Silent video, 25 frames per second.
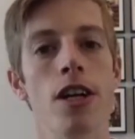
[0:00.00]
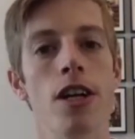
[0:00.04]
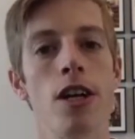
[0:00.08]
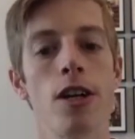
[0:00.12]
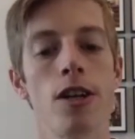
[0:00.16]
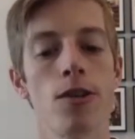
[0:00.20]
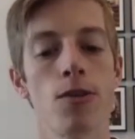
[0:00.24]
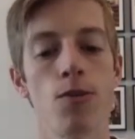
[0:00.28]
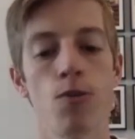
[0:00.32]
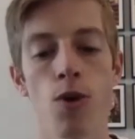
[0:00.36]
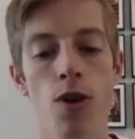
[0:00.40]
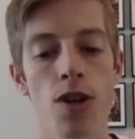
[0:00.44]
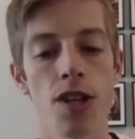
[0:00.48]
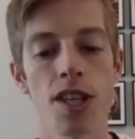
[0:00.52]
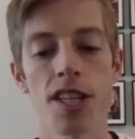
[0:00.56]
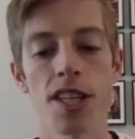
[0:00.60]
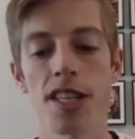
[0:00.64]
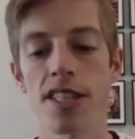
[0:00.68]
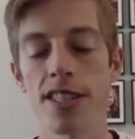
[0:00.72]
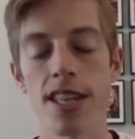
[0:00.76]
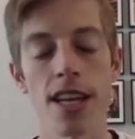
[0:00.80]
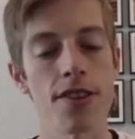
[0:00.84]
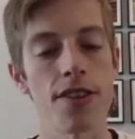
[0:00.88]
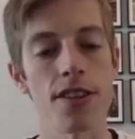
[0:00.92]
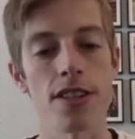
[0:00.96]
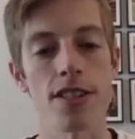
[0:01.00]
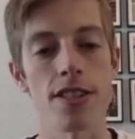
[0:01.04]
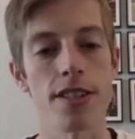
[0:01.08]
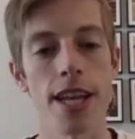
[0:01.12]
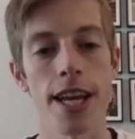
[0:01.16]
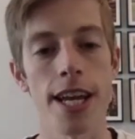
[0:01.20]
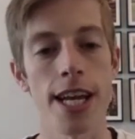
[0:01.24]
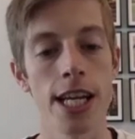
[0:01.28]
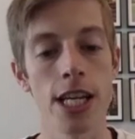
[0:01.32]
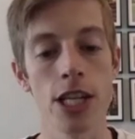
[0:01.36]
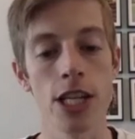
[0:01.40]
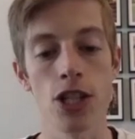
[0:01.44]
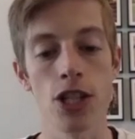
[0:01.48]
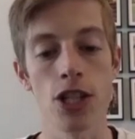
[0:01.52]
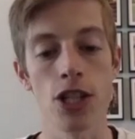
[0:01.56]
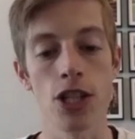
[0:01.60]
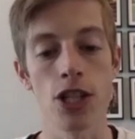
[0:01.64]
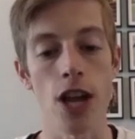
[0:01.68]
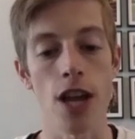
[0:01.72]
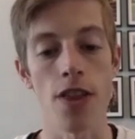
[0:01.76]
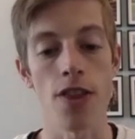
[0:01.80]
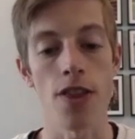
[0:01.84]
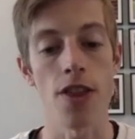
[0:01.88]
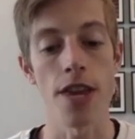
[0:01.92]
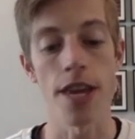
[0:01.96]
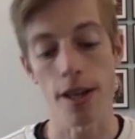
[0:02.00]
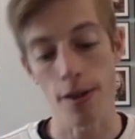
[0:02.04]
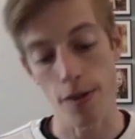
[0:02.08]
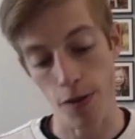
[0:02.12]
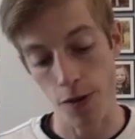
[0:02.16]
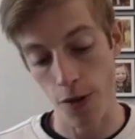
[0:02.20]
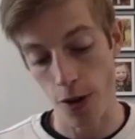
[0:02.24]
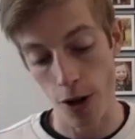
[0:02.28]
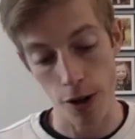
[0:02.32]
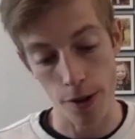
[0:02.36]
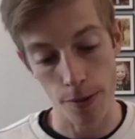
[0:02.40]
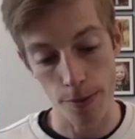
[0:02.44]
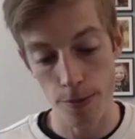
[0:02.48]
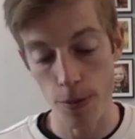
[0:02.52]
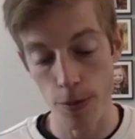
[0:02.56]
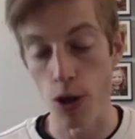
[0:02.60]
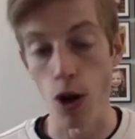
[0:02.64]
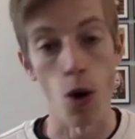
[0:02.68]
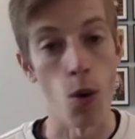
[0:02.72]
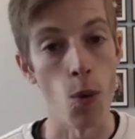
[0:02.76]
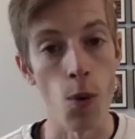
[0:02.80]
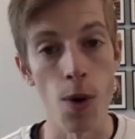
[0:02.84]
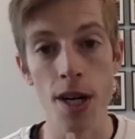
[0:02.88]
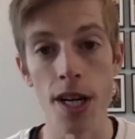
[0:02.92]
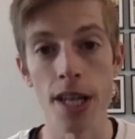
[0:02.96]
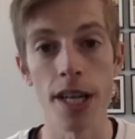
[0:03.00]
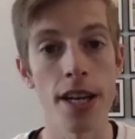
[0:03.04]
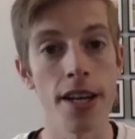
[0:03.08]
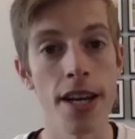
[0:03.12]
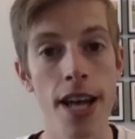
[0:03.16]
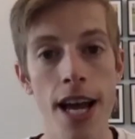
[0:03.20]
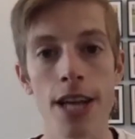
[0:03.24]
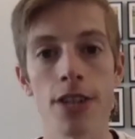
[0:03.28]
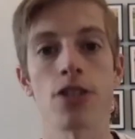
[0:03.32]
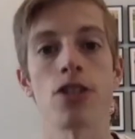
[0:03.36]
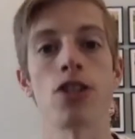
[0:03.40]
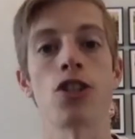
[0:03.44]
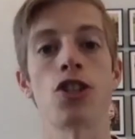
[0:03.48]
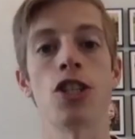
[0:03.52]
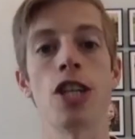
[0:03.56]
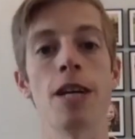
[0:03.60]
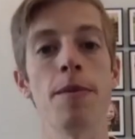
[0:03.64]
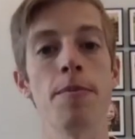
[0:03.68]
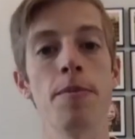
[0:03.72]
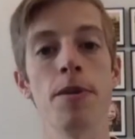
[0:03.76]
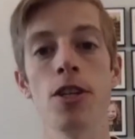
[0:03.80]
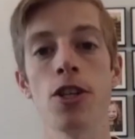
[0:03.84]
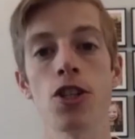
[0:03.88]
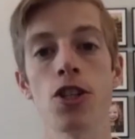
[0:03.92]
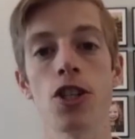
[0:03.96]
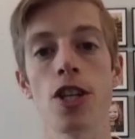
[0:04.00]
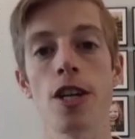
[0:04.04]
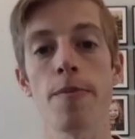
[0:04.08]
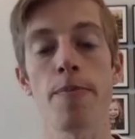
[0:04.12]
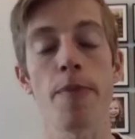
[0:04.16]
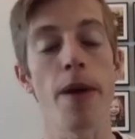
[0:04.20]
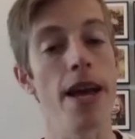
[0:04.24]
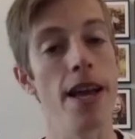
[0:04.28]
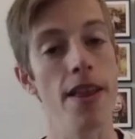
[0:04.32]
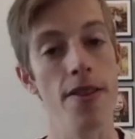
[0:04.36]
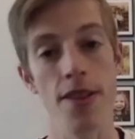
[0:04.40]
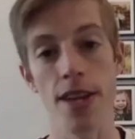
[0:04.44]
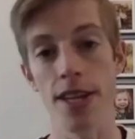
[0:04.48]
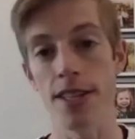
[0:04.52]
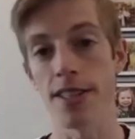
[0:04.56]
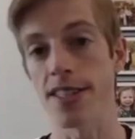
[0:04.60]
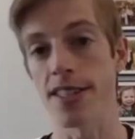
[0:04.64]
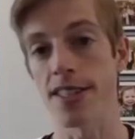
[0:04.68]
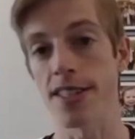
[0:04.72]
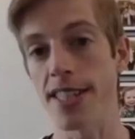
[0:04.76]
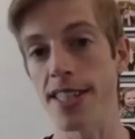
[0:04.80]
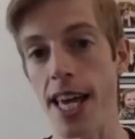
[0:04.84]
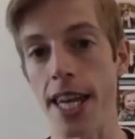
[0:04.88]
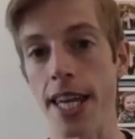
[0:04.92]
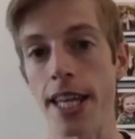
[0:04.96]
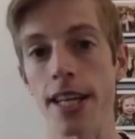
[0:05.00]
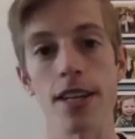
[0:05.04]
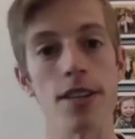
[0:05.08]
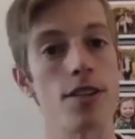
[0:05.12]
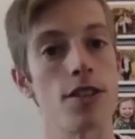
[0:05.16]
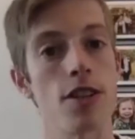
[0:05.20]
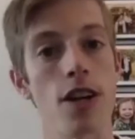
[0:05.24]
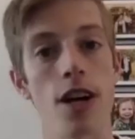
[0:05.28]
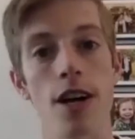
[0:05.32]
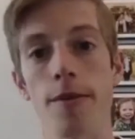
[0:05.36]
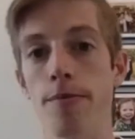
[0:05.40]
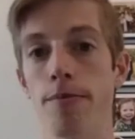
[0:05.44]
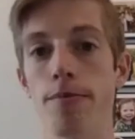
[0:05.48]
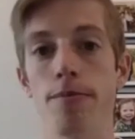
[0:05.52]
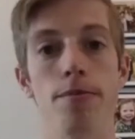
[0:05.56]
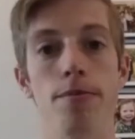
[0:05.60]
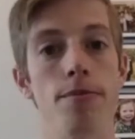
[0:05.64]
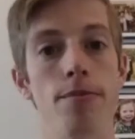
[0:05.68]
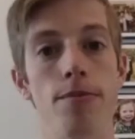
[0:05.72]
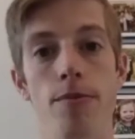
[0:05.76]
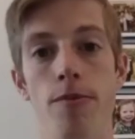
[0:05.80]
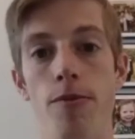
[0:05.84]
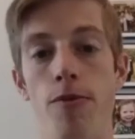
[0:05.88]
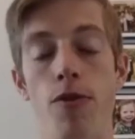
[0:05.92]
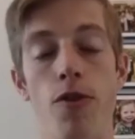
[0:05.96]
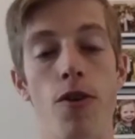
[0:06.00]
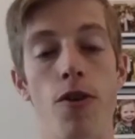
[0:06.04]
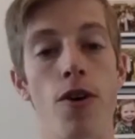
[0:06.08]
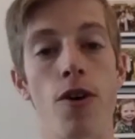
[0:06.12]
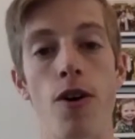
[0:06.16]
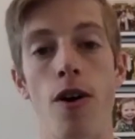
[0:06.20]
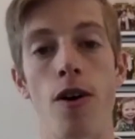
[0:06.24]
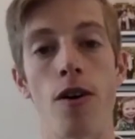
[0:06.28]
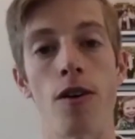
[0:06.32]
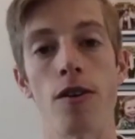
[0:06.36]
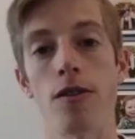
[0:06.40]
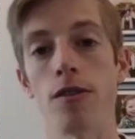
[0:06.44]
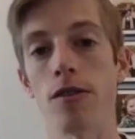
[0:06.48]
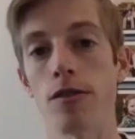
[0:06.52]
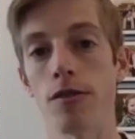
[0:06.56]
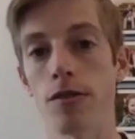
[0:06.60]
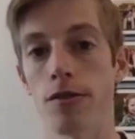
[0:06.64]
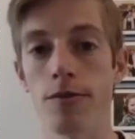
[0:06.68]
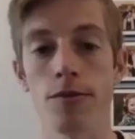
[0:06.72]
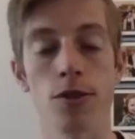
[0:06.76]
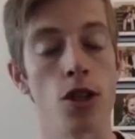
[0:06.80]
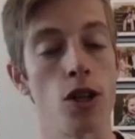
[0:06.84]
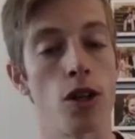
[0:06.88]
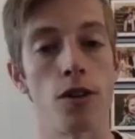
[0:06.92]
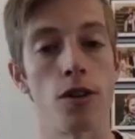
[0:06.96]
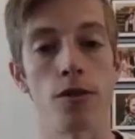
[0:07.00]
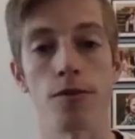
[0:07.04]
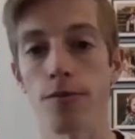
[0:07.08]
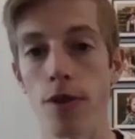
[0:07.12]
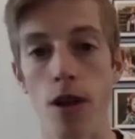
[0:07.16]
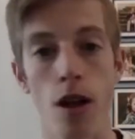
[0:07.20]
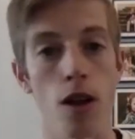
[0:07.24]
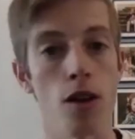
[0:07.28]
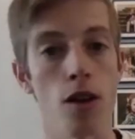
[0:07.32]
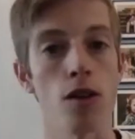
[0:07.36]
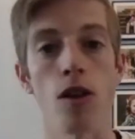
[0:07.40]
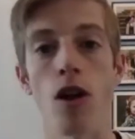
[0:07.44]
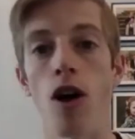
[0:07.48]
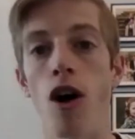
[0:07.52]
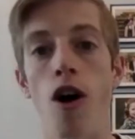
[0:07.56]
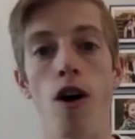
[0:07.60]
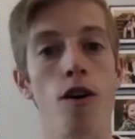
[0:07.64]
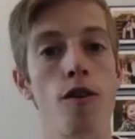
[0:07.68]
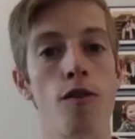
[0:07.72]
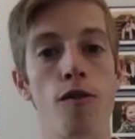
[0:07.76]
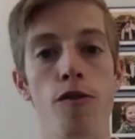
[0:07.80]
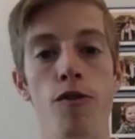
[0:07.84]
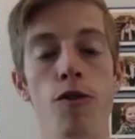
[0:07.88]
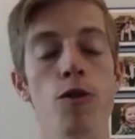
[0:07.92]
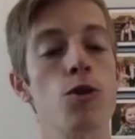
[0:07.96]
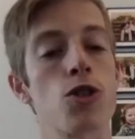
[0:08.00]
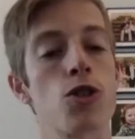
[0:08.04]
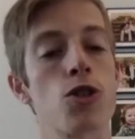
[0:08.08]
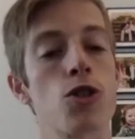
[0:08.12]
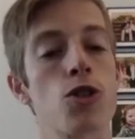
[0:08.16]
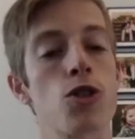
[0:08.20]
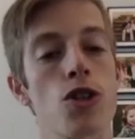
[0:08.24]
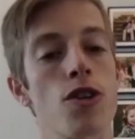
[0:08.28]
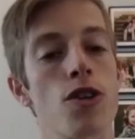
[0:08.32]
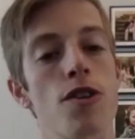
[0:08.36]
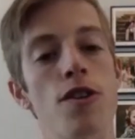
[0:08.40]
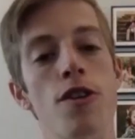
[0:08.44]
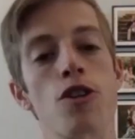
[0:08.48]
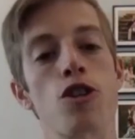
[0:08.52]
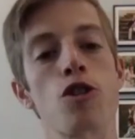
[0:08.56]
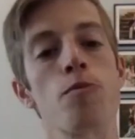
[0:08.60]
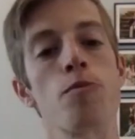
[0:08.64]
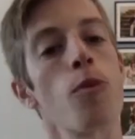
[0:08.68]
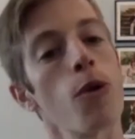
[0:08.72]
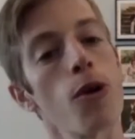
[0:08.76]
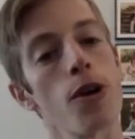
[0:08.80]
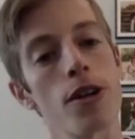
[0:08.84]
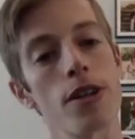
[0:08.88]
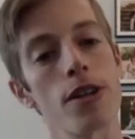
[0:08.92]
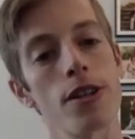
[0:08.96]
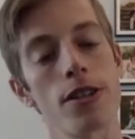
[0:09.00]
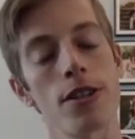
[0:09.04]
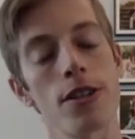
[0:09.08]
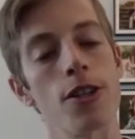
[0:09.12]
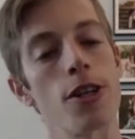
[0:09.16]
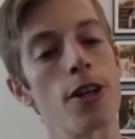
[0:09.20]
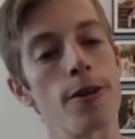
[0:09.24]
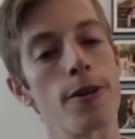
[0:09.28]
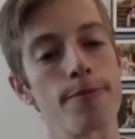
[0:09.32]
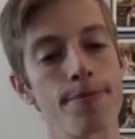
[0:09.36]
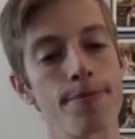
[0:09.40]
really set the stage, I think, for, you know, winning a national championship and then setting us up for, you know, a long future in this sport, you know.